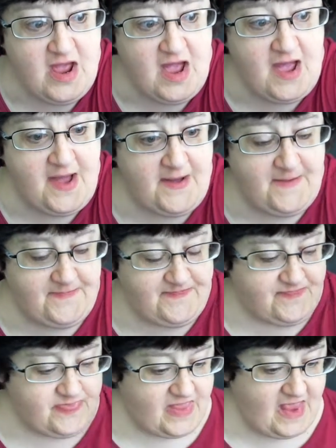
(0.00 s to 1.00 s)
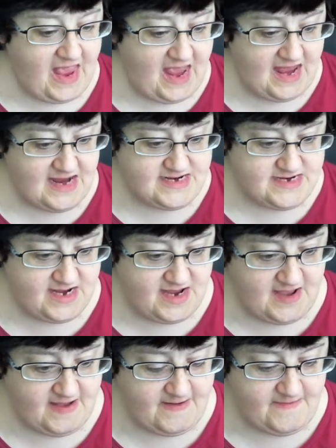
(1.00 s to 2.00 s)
um, and
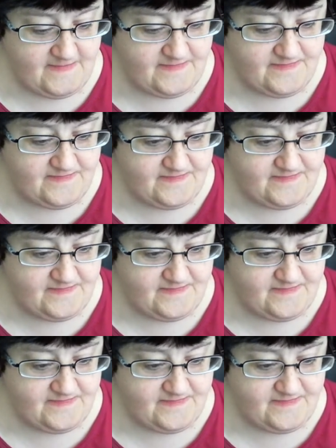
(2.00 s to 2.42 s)
um,